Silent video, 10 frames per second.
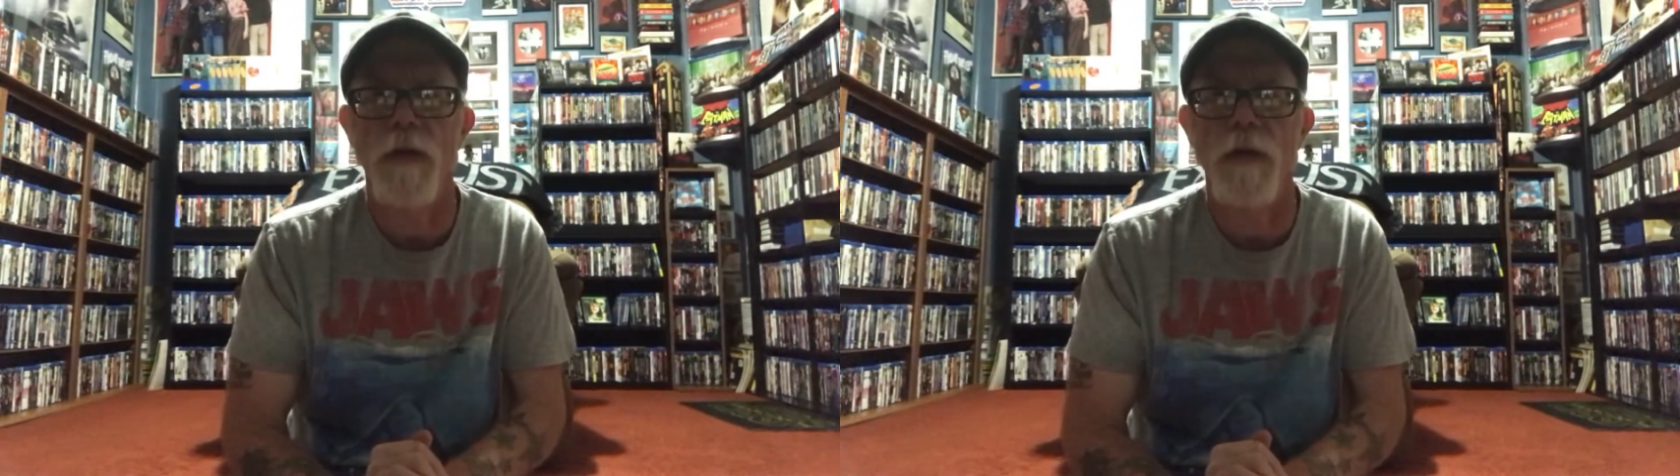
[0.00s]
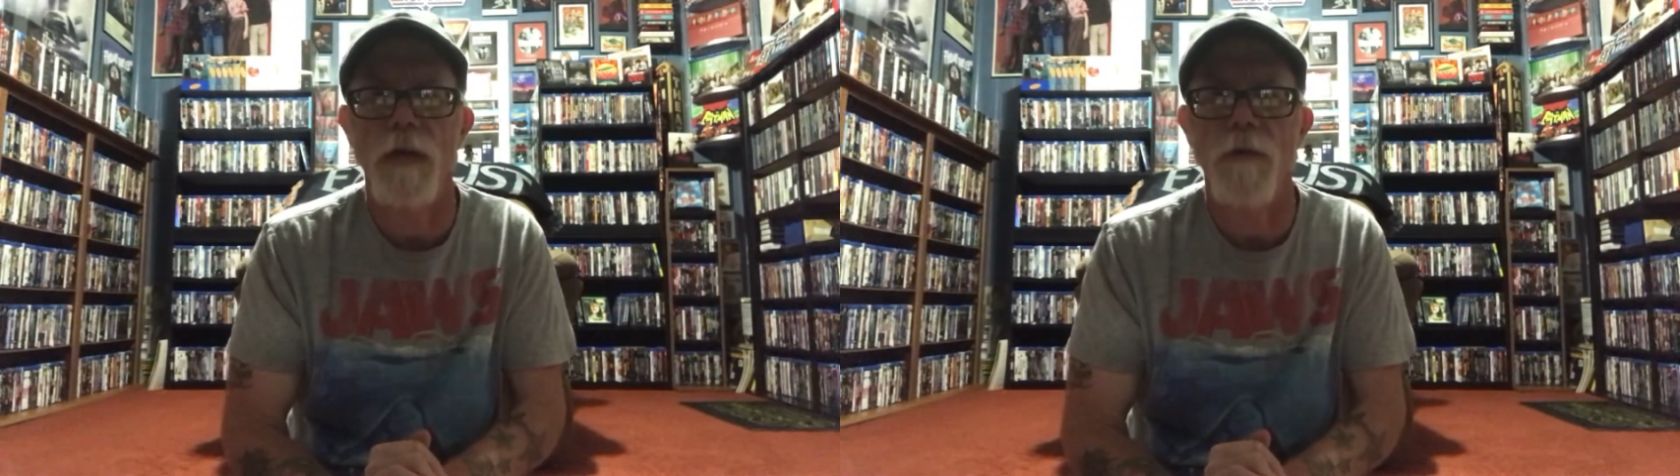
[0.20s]

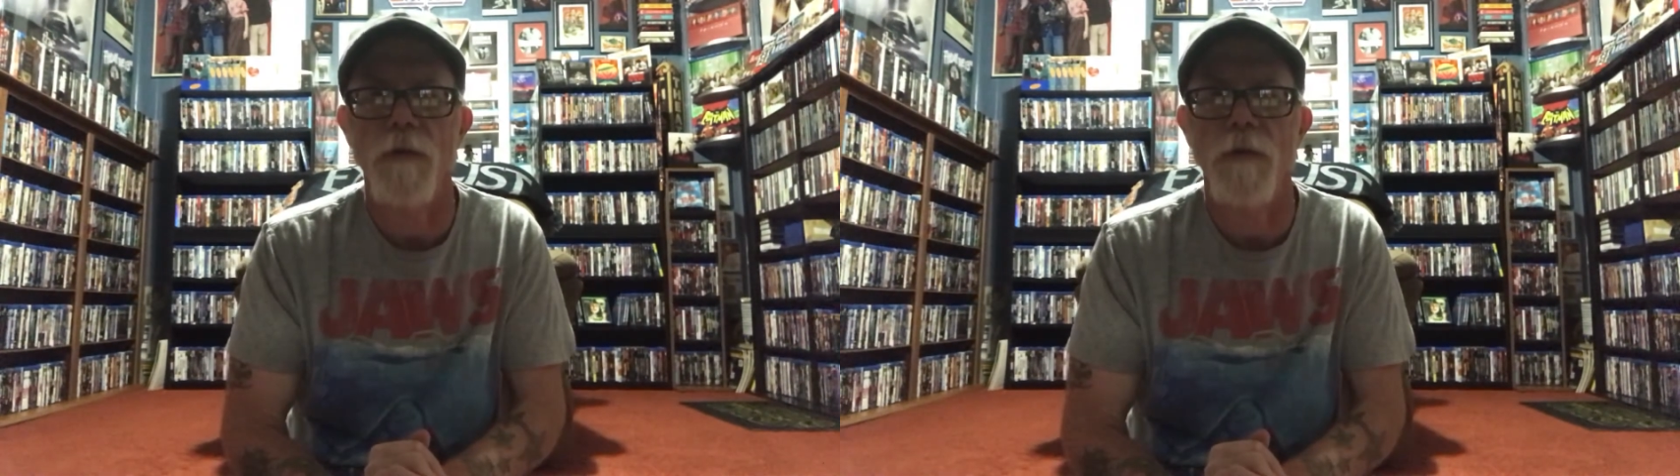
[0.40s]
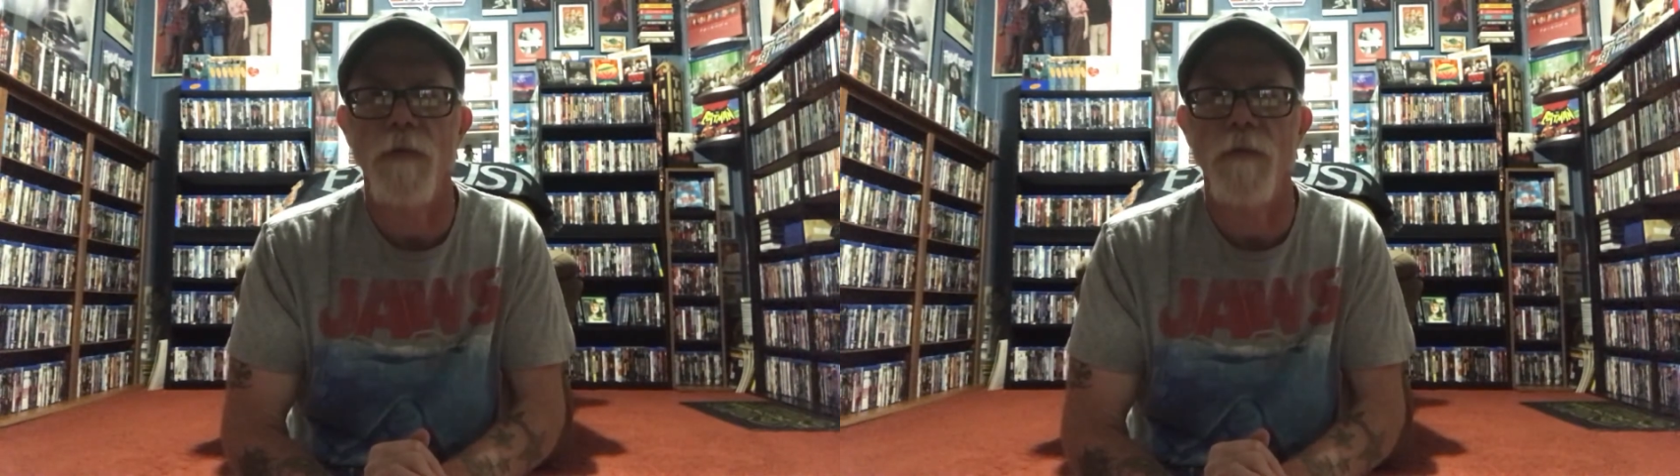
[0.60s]
later
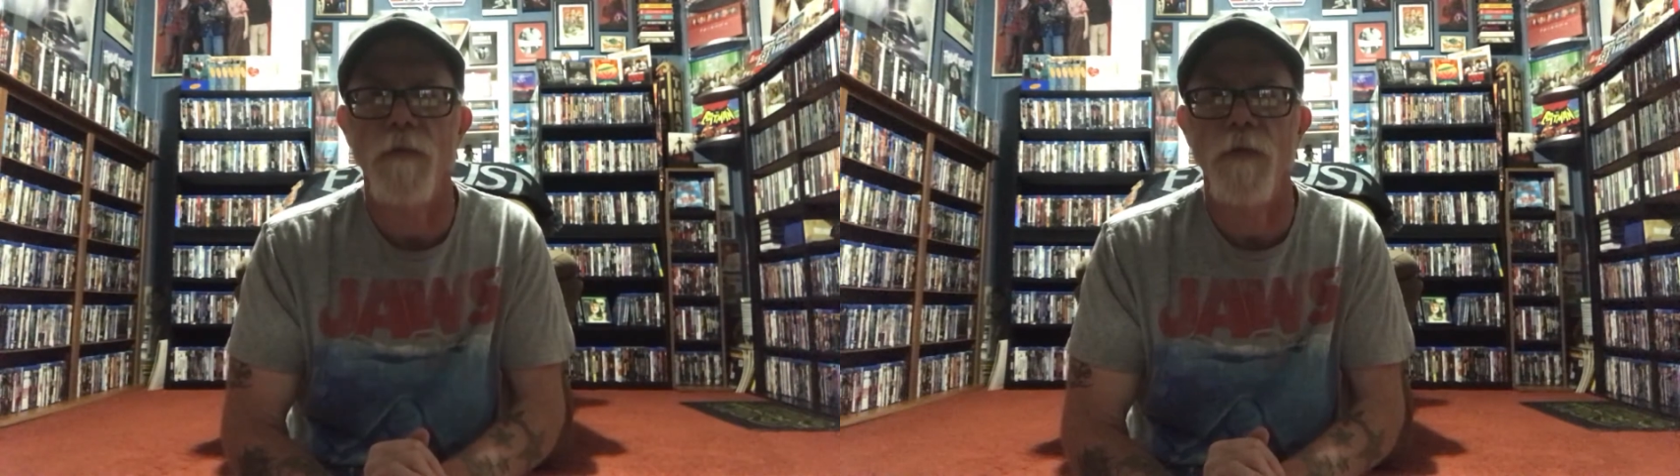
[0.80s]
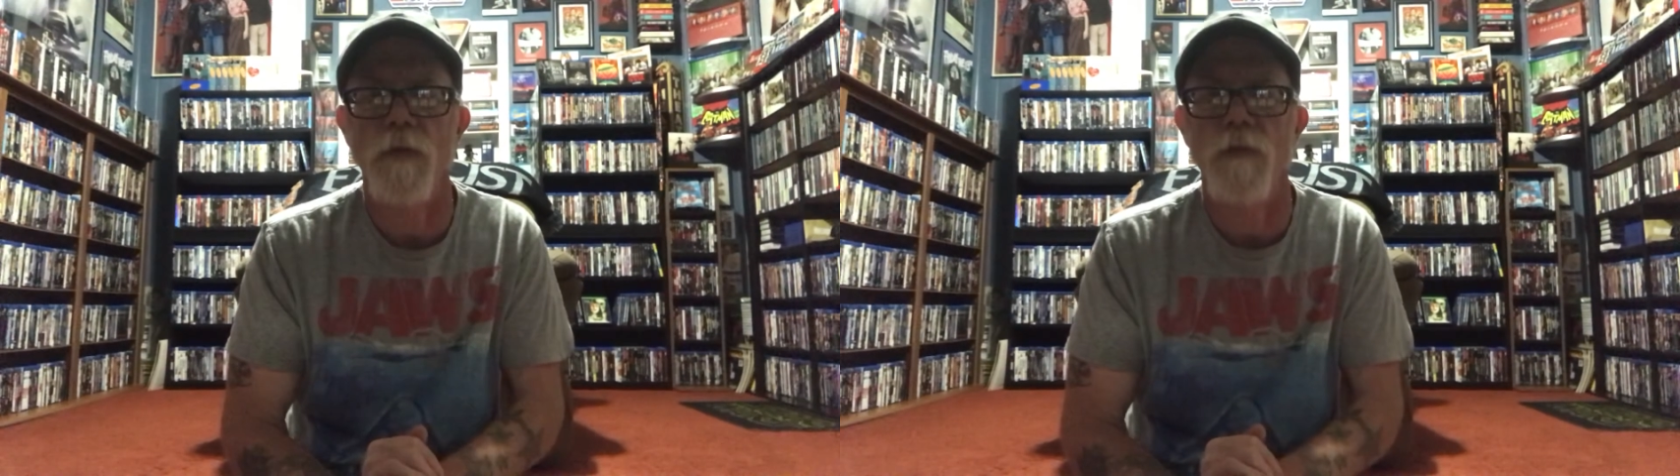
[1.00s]
on
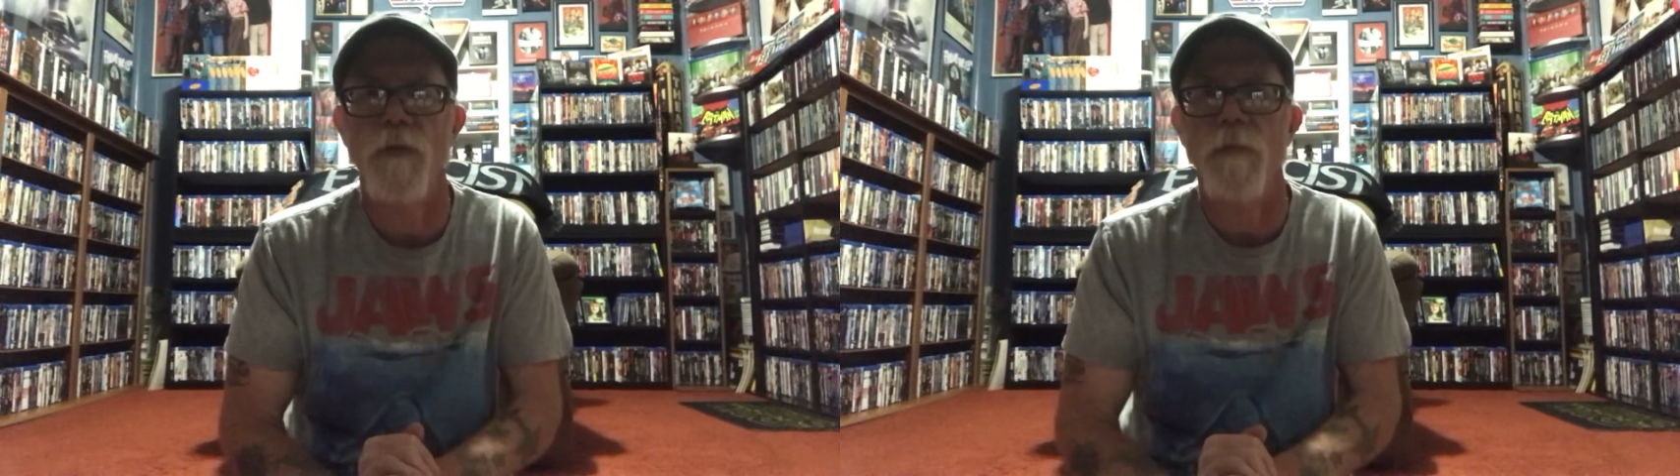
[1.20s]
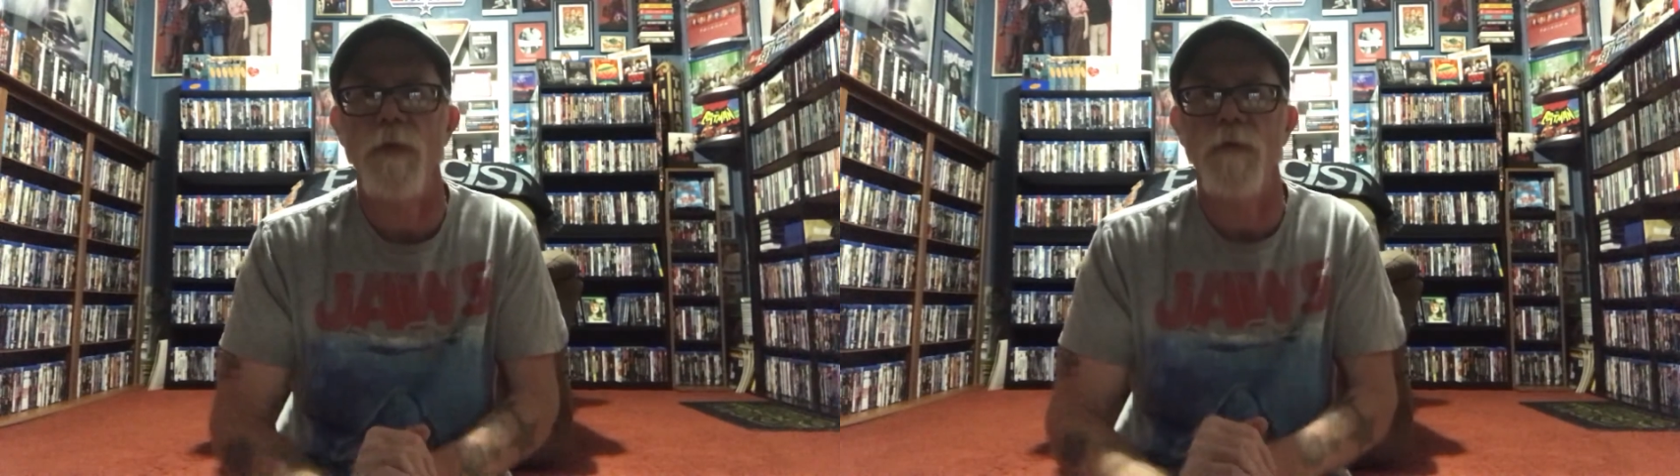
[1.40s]
for the
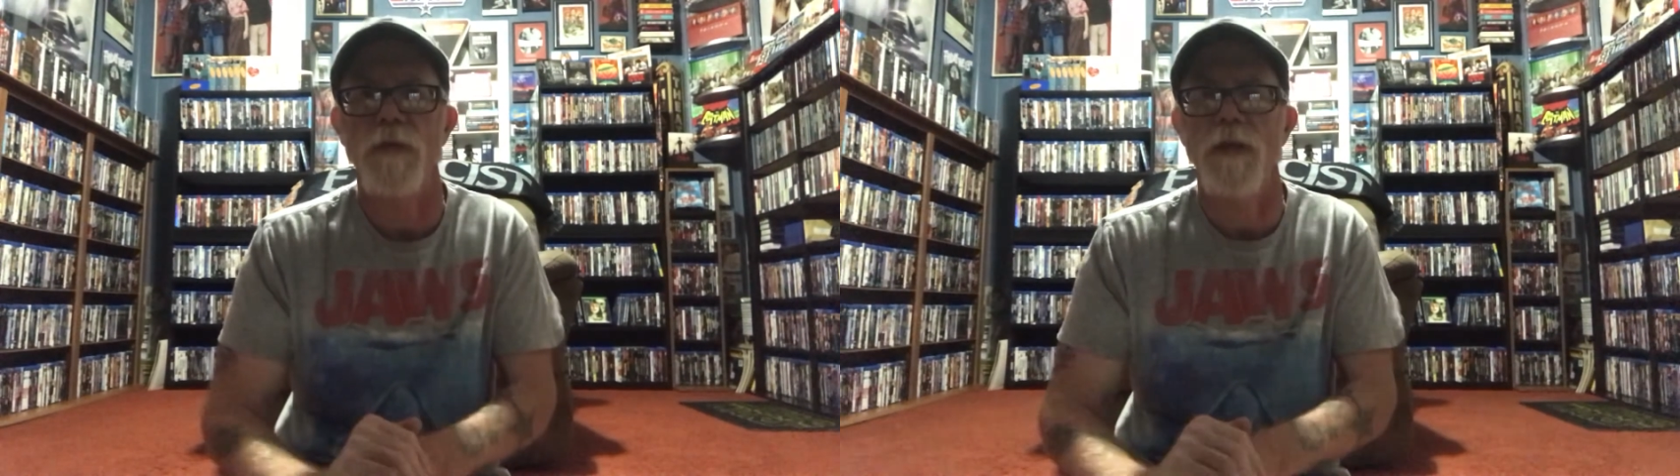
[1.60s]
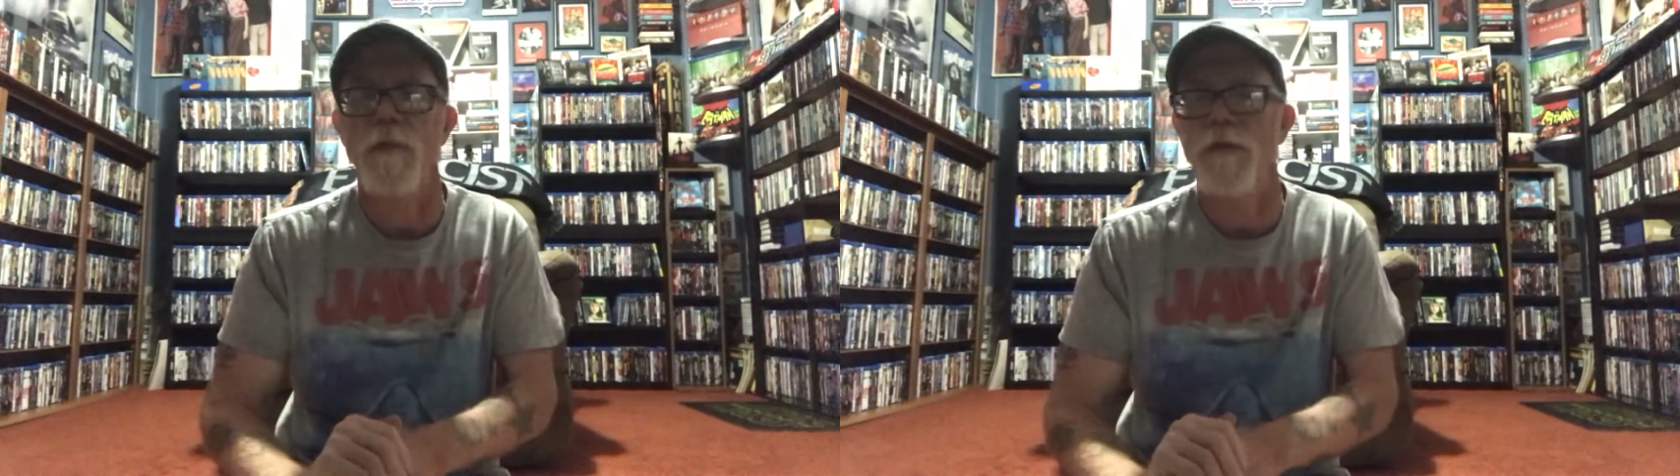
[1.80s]
Grumpy Old Gentleman